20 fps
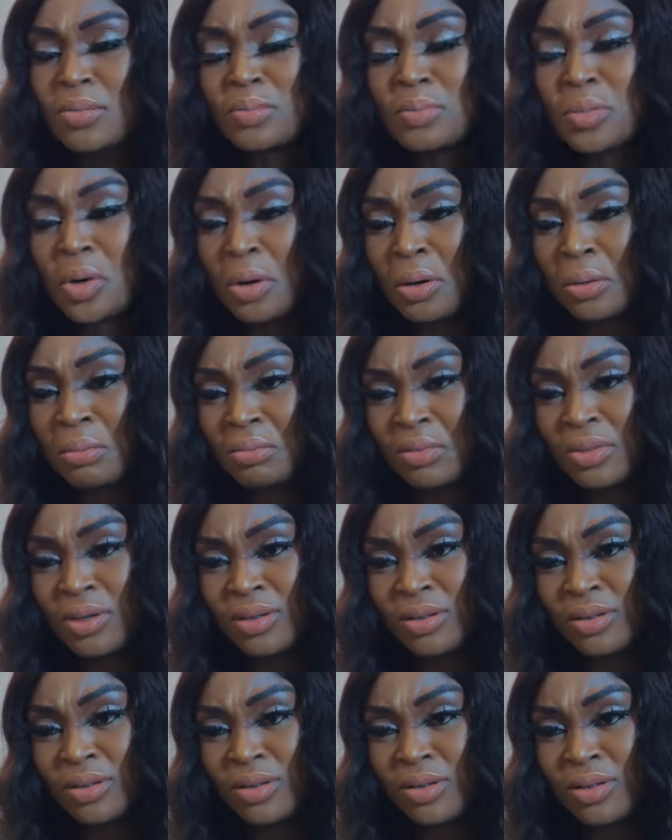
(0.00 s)
Mom,
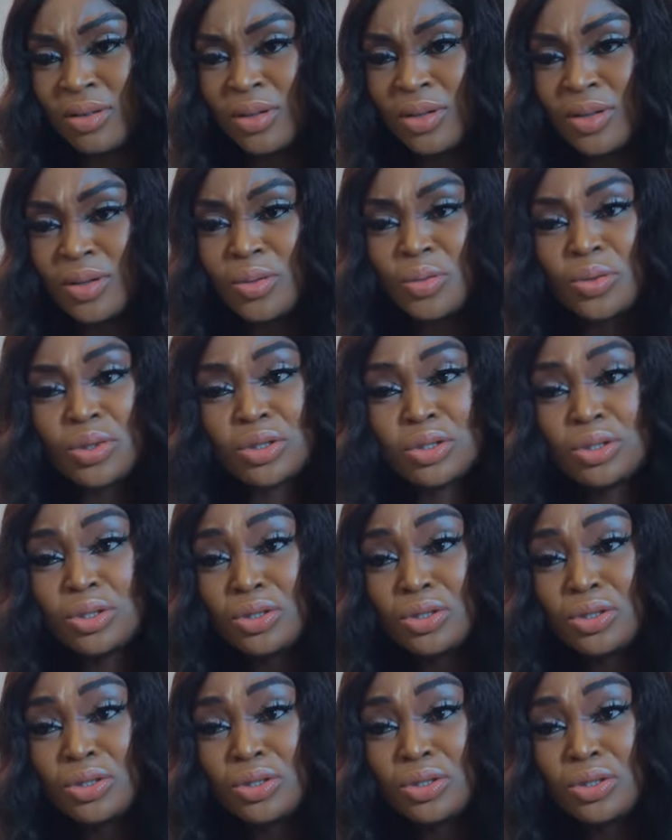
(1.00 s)
we're